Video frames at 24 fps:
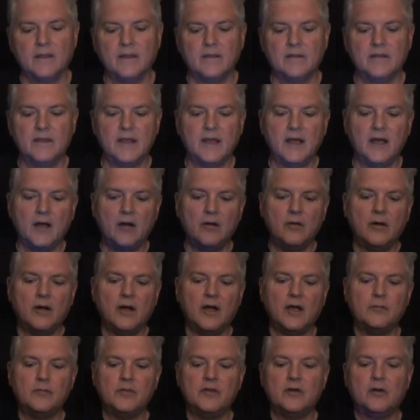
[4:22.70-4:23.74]
Now
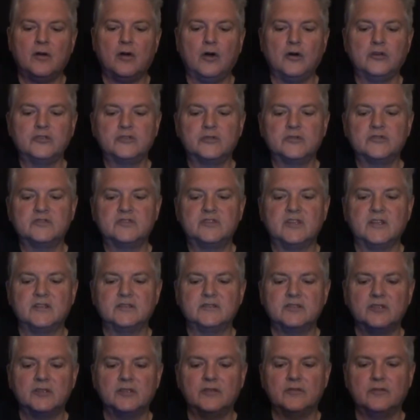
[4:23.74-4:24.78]
I'm in ultra
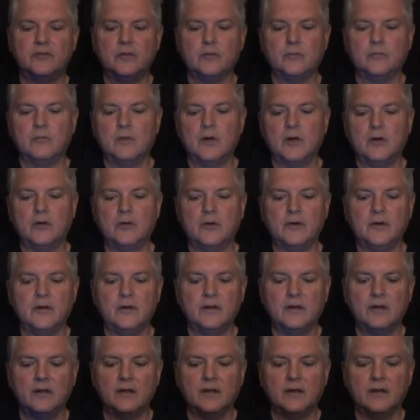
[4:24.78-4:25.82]
sensitive mode.
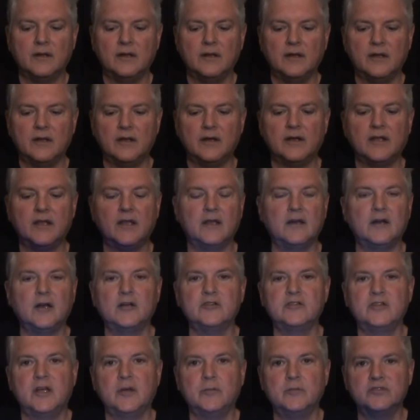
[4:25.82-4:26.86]
And again,
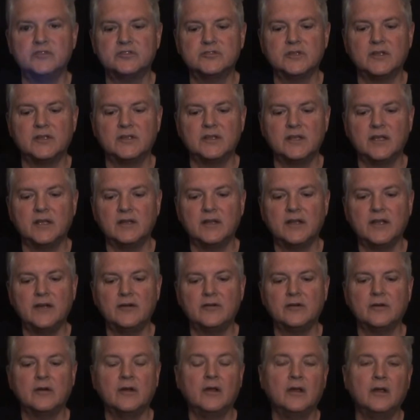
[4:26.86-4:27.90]
I'll demonstrate that
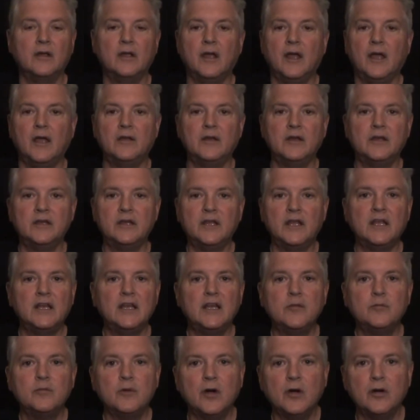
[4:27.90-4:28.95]
later. And in
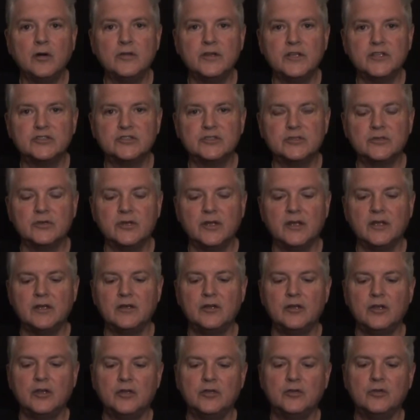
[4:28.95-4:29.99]
any mode that you're
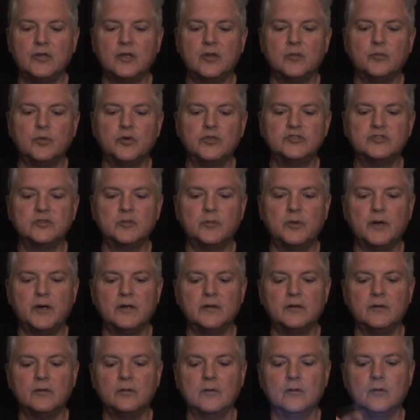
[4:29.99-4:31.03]
in, you can push the
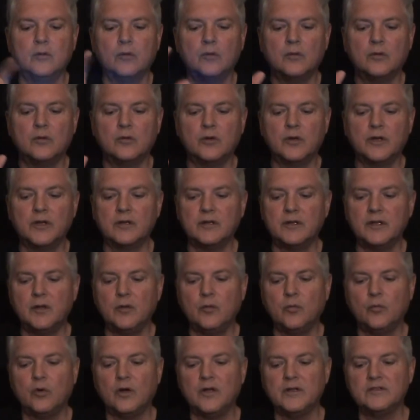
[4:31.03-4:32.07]
button quickly
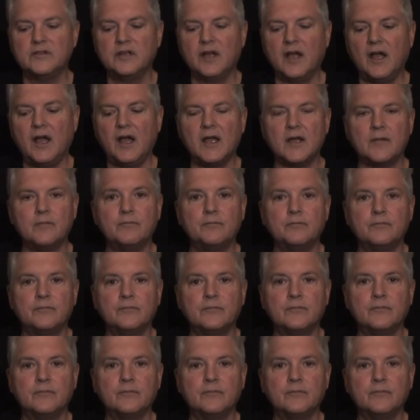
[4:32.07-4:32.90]
one time.